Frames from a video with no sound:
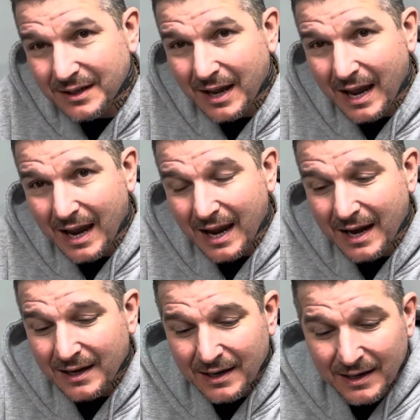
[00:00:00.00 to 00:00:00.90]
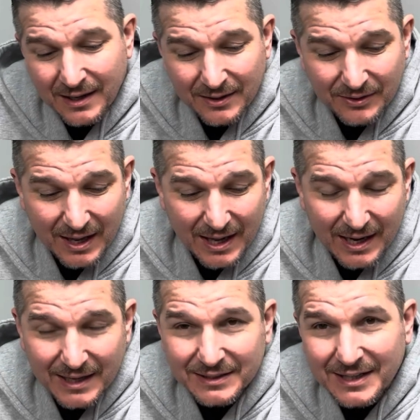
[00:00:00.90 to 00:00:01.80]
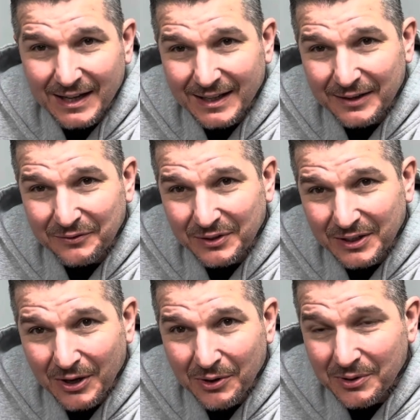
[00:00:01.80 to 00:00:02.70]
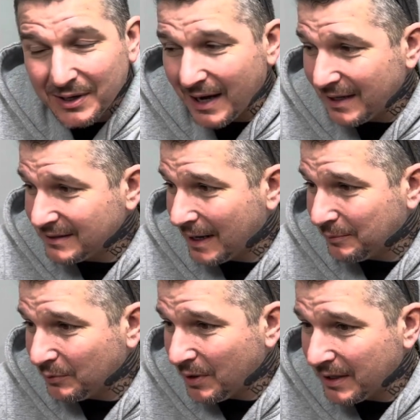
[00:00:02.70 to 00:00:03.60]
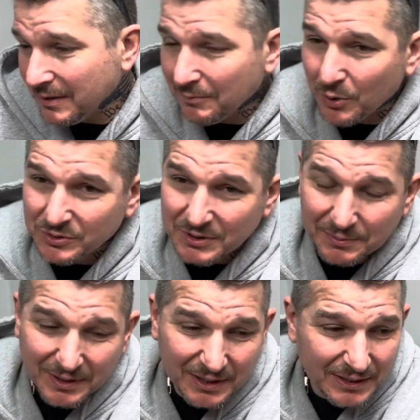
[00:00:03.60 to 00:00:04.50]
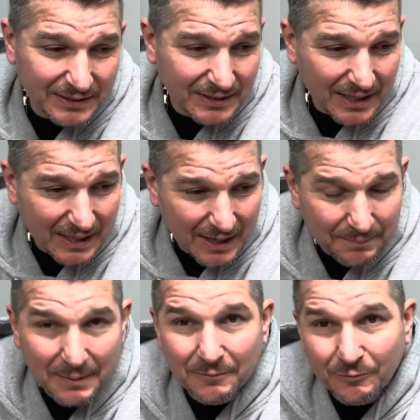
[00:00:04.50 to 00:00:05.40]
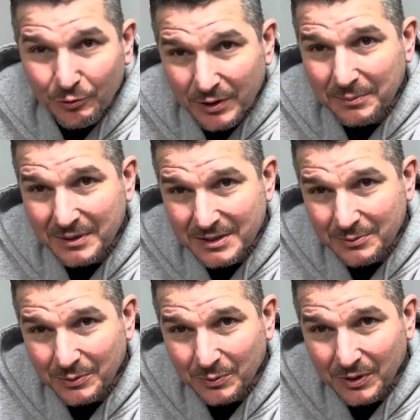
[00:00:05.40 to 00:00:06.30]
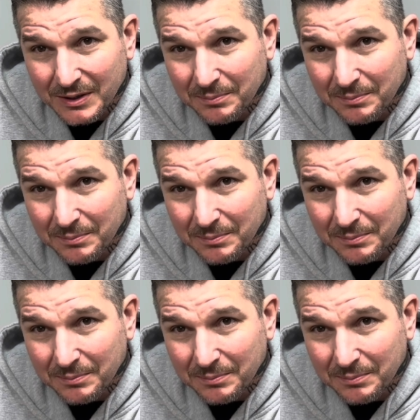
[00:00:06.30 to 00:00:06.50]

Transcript: and then I just kind of let everything go and I stopped running, mostly because I've been really busy with work.